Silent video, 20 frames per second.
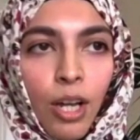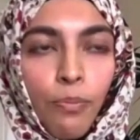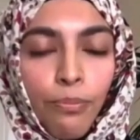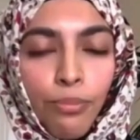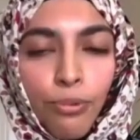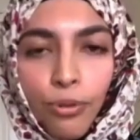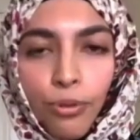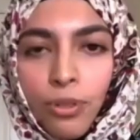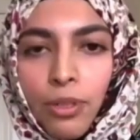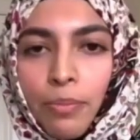
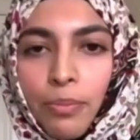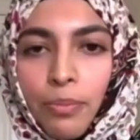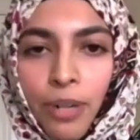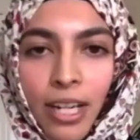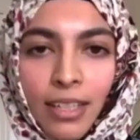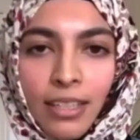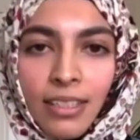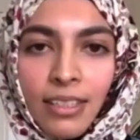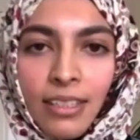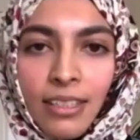broader
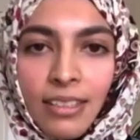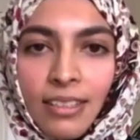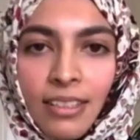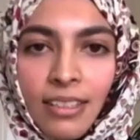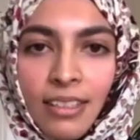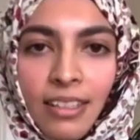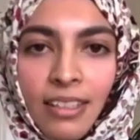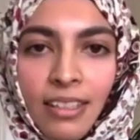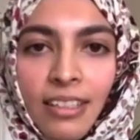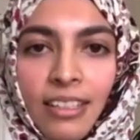practice
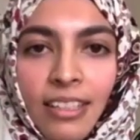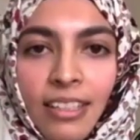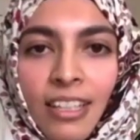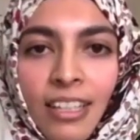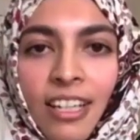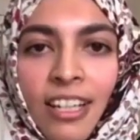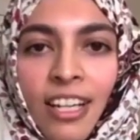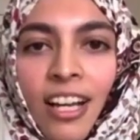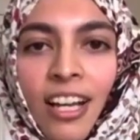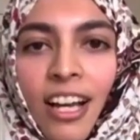and
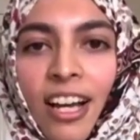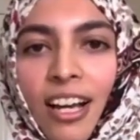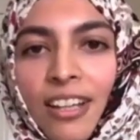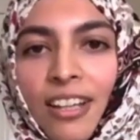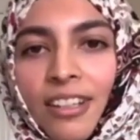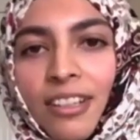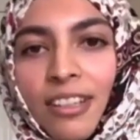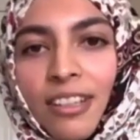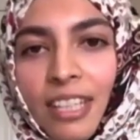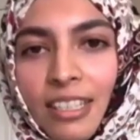other
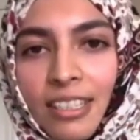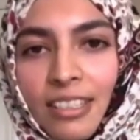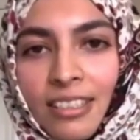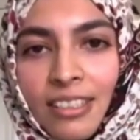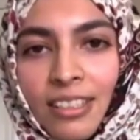things.